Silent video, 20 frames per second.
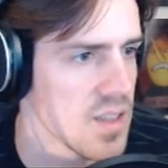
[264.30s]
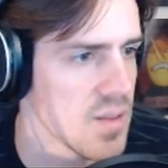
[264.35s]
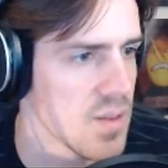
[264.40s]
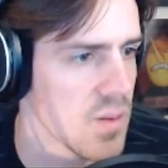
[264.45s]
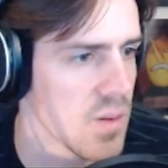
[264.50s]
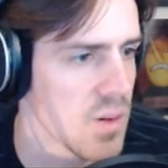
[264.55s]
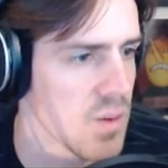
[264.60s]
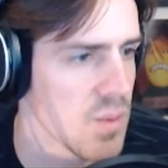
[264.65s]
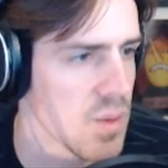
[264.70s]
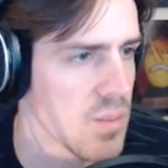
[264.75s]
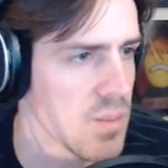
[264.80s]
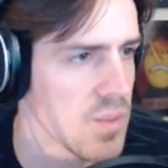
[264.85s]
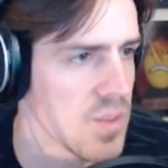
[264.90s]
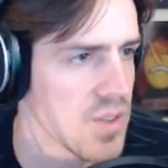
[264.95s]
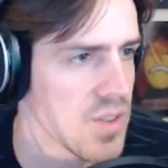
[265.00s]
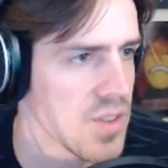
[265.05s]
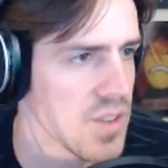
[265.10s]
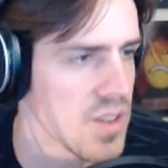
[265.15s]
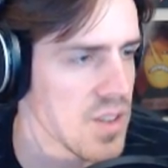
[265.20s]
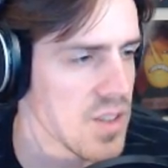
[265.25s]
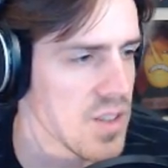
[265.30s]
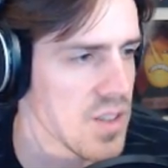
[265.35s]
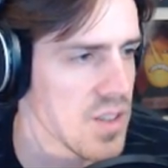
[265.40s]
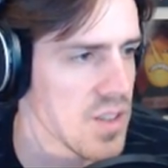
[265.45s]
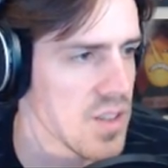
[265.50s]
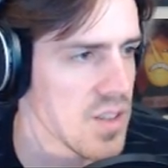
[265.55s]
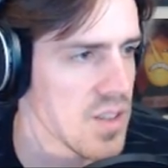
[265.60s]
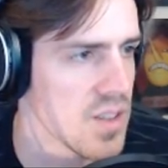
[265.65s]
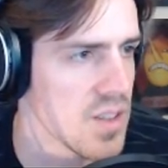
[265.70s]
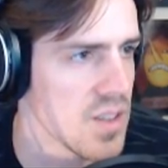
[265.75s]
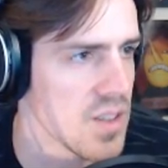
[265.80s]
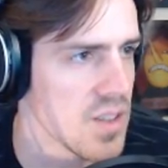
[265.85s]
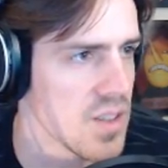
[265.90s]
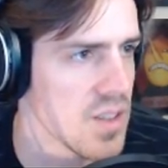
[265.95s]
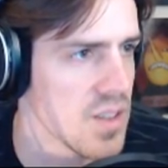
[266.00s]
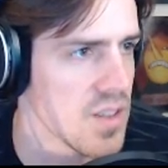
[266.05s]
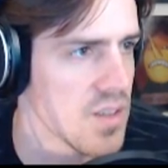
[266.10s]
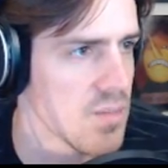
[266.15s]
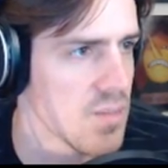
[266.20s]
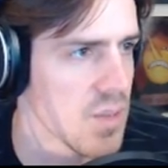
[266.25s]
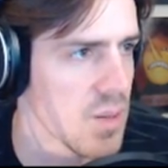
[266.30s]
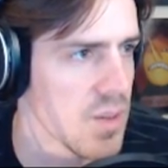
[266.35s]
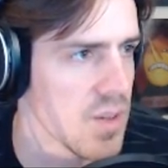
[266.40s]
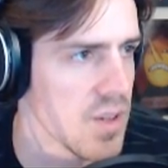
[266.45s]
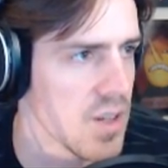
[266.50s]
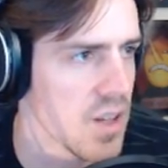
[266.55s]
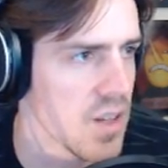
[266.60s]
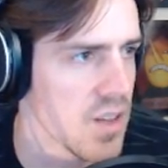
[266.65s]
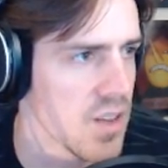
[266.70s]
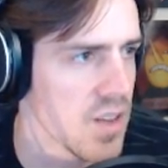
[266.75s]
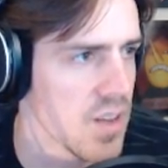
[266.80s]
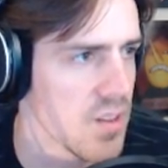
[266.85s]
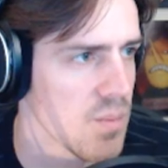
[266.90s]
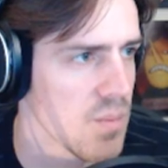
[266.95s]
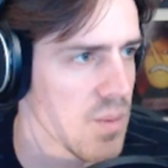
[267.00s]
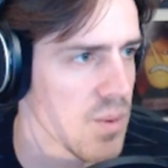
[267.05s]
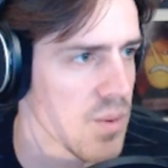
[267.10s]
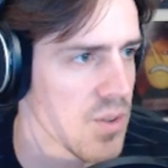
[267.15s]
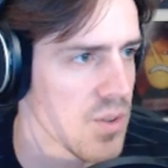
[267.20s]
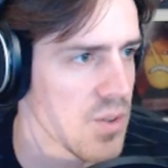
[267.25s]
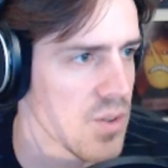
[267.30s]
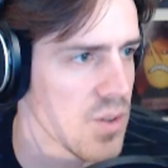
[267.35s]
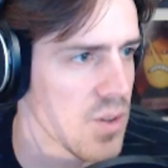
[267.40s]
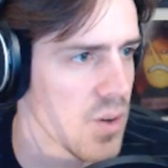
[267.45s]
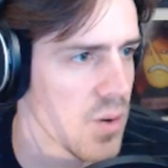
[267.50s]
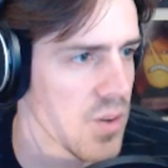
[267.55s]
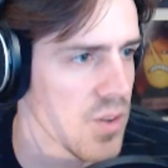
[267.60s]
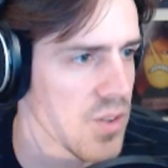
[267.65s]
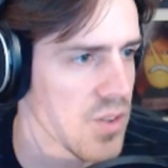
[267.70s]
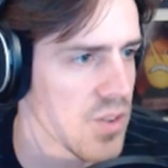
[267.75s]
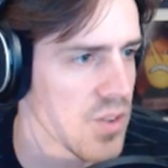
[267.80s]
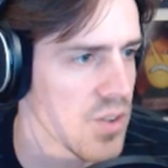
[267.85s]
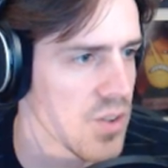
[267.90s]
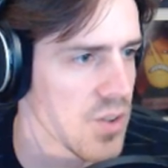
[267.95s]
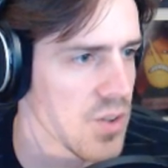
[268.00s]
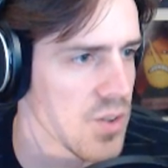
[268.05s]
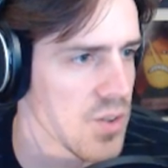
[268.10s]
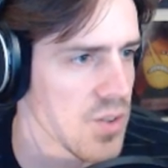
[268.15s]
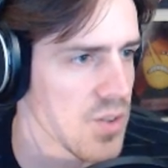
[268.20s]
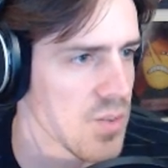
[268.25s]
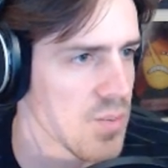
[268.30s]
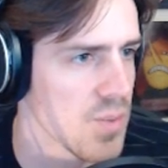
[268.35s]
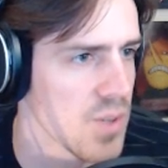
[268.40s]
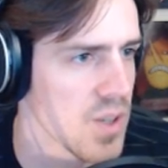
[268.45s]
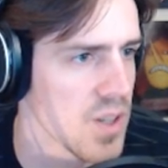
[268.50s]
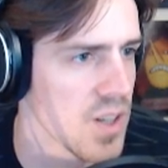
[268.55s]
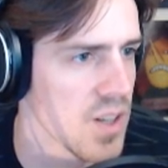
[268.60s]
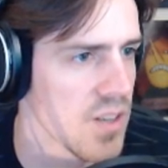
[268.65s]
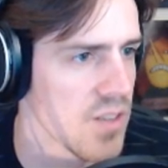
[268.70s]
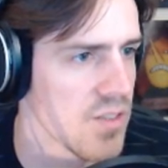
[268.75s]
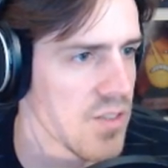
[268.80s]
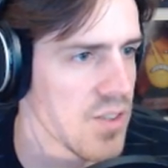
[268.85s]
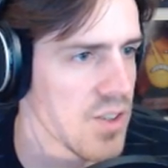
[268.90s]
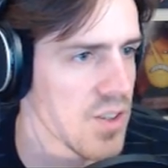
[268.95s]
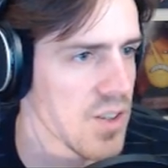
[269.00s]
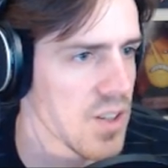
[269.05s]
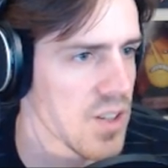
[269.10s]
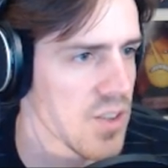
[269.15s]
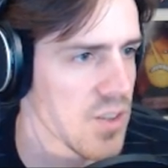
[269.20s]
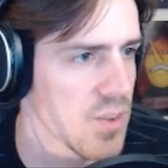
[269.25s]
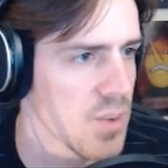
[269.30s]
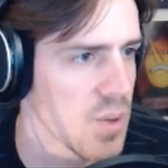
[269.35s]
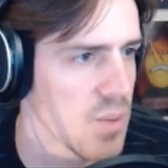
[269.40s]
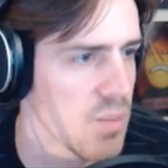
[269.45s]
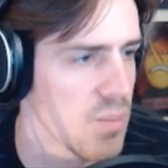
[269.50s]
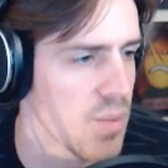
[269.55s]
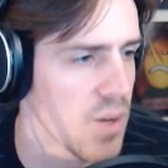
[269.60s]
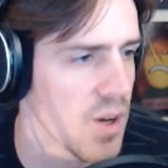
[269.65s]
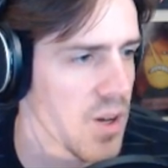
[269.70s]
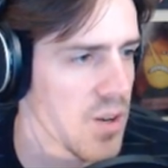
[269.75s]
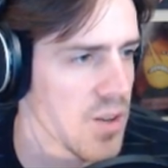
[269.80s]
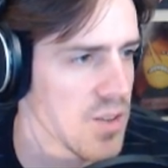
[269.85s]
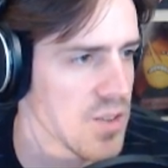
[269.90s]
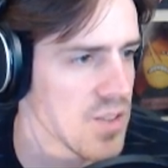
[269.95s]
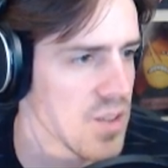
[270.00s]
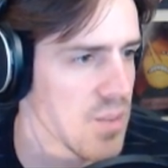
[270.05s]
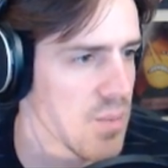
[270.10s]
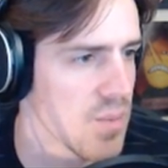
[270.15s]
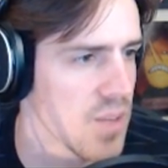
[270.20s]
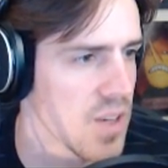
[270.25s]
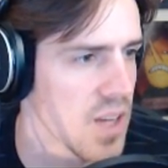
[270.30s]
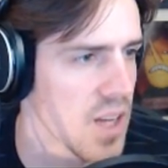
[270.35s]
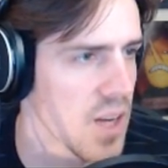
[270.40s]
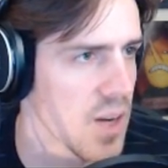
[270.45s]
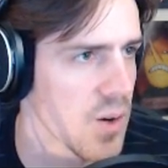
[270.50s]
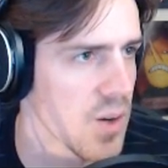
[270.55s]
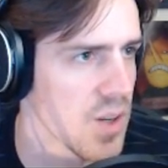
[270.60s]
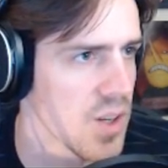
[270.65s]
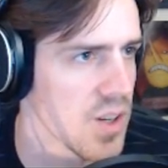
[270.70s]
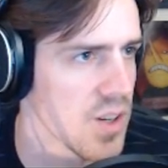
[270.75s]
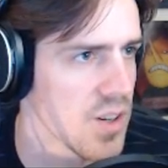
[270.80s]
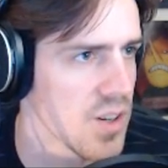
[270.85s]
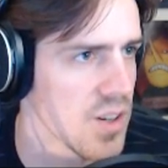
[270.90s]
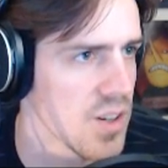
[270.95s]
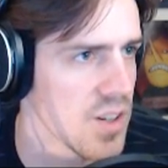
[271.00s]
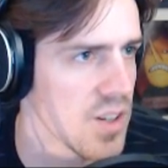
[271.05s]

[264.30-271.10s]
What am I missing? Probably nothing. Probably just going in circles. But I feel like there's gonna be a button or something out here.